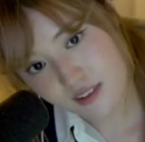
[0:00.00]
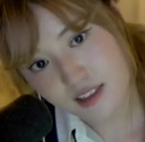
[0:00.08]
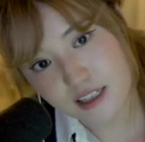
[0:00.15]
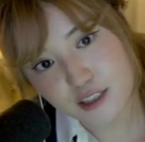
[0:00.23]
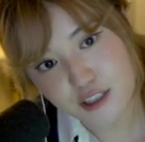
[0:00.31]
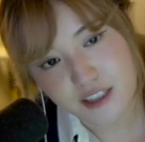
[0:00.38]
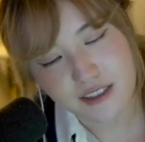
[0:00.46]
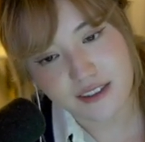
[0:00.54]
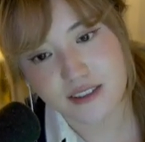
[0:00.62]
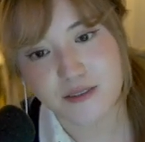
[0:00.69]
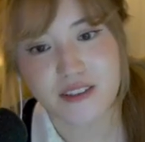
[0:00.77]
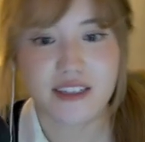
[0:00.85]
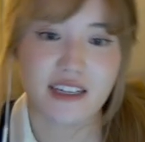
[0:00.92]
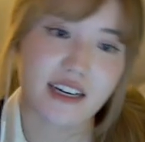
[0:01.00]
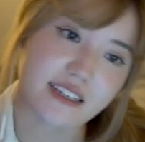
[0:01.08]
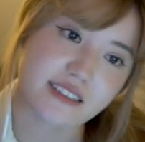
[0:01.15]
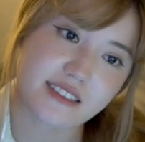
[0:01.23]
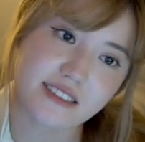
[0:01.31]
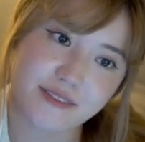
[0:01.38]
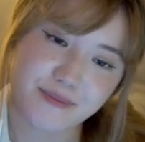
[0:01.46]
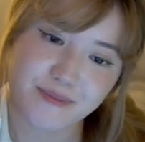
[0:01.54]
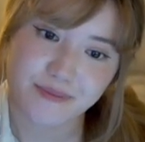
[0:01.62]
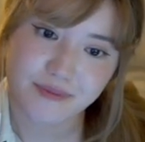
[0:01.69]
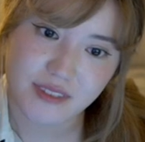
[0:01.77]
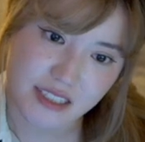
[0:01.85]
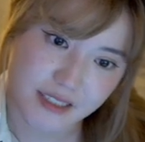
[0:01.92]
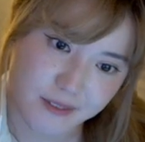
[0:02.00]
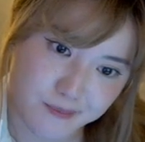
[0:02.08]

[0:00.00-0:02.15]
and share things with you guys. So.